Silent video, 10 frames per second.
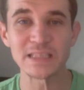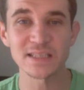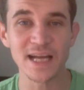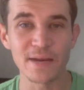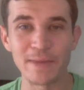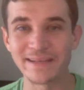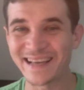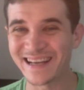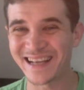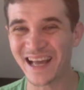kind of
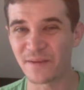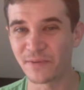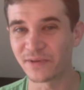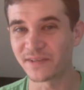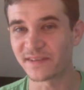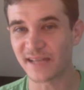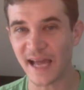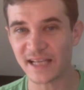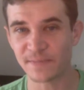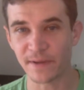maintain accountability to
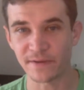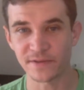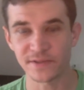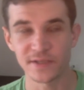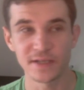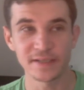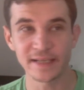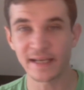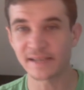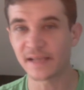taxpayers. They
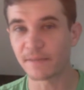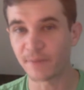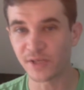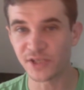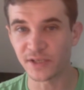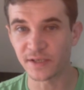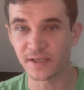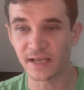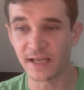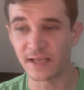get a set budget,
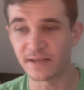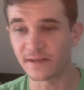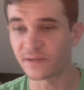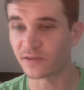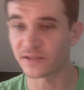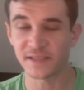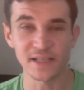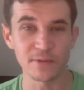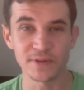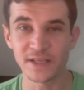and as long as they
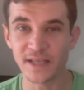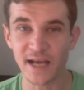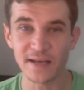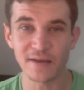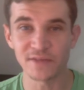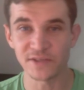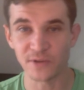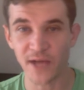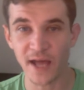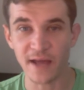stay within that, everything's
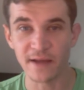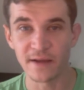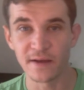okay.